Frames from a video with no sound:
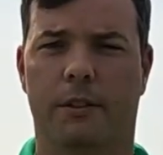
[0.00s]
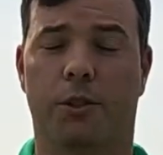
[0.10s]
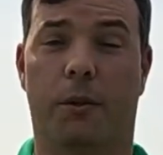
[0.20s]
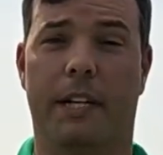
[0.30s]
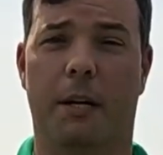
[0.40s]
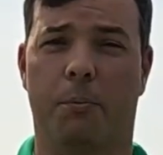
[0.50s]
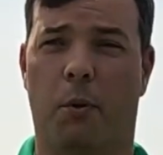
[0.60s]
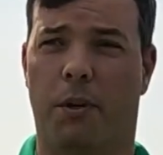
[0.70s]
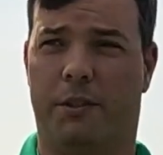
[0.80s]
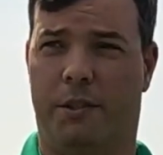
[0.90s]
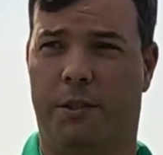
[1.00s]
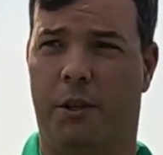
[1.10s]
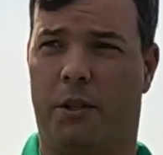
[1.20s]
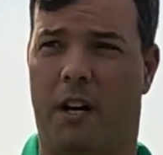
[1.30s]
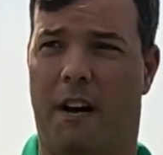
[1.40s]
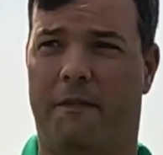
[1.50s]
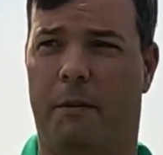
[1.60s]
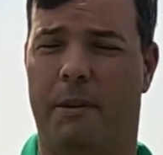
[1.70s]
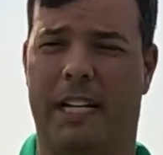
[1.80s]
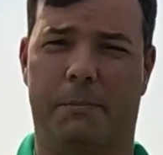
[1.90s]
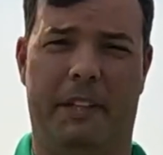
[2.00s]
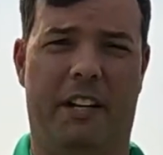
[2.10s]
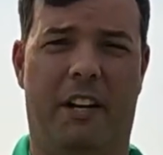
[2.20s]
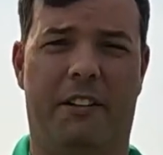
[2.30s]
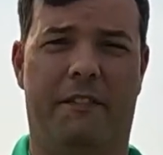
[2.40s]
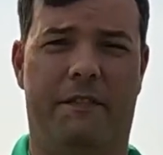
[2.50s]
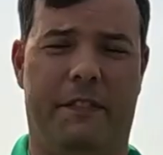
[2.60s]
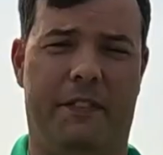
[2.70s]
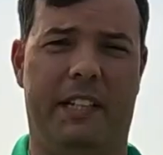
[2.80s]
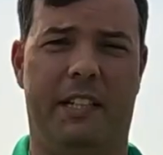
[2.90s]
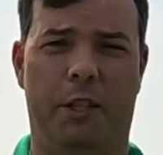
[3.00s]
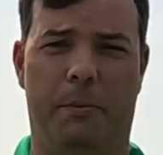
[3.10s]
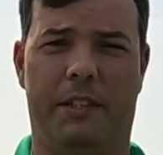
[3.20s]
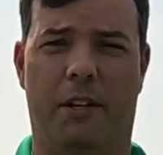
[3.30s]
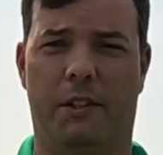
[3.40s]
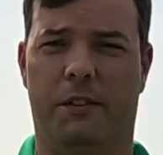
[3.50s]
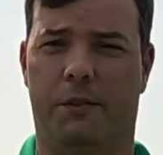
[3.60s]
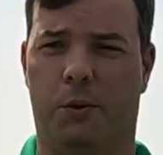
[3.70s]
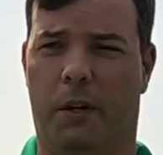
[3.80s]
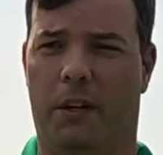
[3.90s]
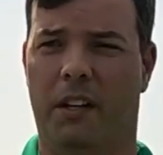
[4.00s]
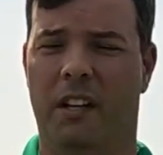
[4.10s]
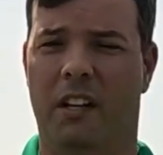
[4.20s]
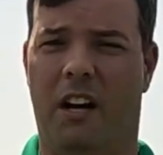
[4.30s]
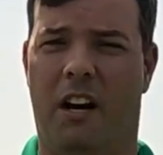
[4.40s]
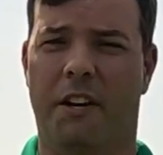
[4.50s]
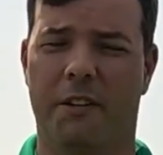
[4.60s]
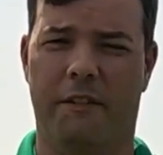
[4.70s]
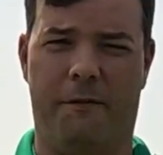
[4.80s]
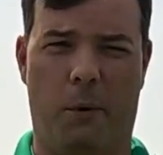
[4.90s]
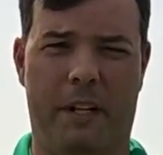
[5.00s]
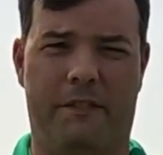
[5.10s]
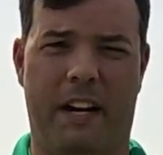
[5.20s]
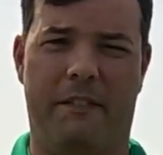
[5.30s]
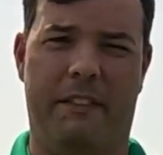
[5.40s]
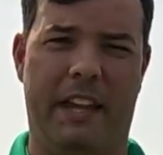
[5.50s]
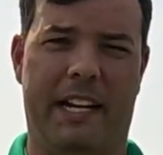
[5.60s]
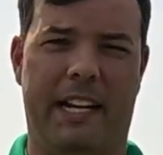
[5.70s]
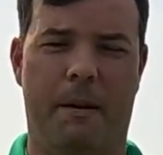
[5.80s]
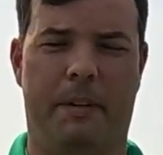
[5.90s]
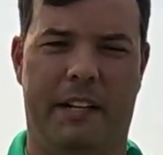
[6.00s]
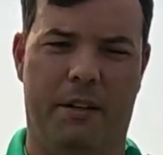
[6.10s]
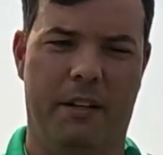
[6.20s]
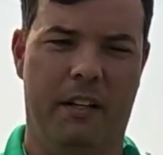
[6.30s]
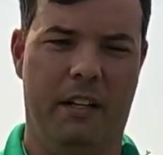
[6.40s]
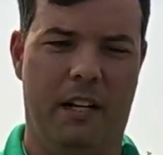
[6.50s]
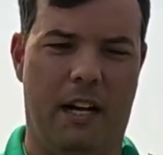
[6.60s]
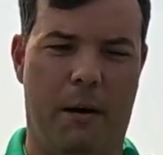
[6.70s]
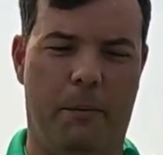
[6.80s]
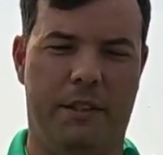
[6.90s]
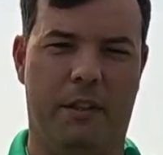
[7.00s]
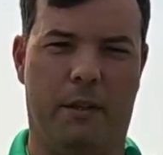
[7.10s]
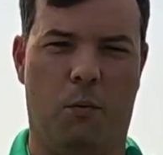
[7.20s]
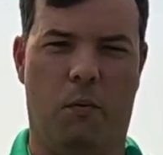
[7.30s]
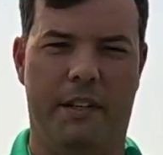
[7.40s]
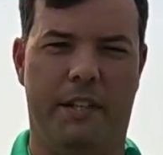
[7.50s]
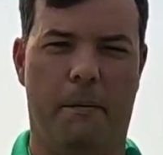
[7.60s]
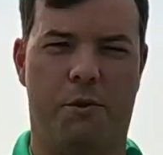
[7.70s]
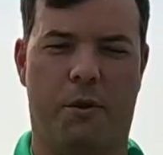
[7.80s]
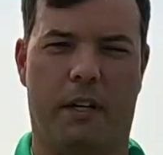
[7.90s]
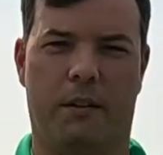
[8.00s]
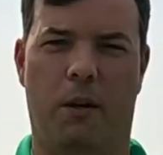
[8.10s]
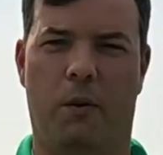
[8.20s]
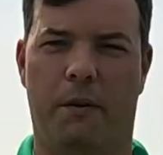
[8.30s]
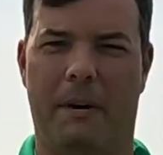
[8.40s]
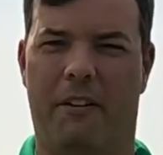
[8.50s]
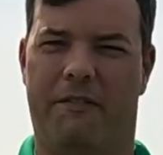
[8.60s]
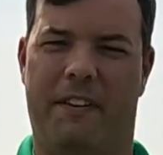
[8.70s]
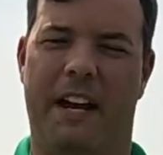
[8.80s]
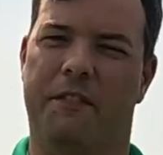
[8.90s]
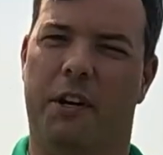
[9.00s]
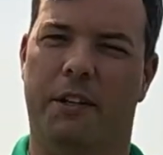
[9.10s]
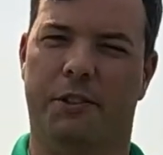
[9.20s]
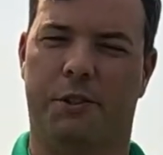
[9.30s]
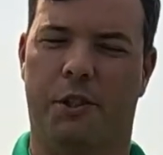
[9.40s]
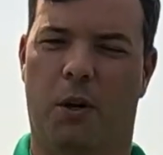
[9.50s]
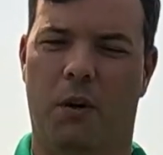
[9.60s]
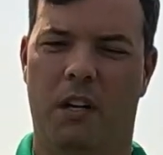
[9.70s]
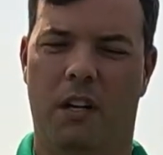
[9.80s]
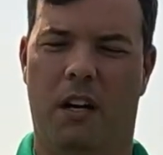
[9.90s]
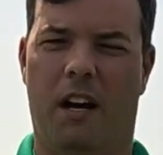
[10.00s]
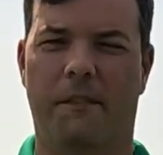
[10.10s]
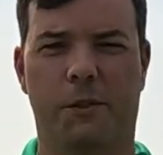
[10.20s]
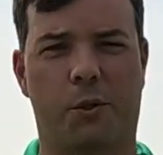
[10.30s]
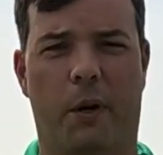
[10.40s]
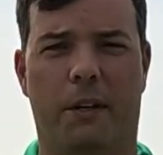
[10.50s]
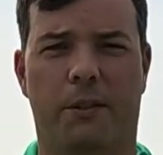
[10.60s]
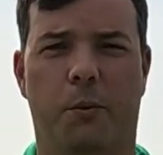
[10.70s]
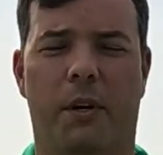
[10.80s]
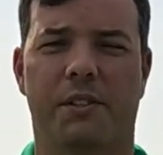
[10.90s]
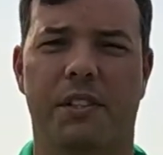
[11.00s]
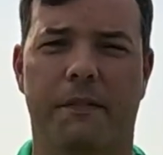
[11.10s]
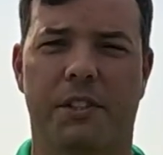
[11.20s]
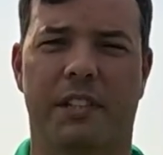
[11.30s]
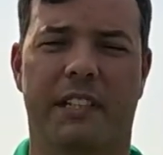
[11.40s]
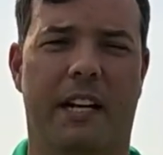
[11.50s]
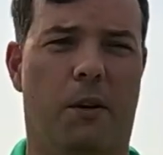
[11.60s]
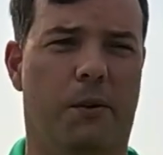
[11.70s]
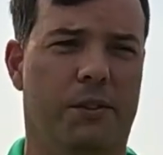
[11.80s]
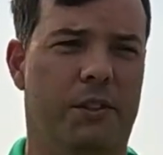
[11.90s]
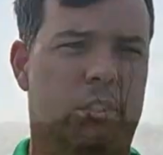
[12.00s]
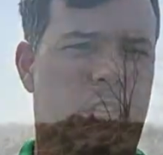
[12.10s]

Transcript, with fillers: So the airport took off approximately 150 cubic yards of soil. 145 of that came here. Um, we took one dump truck load, about five yards or so, of soil to our Severson Dells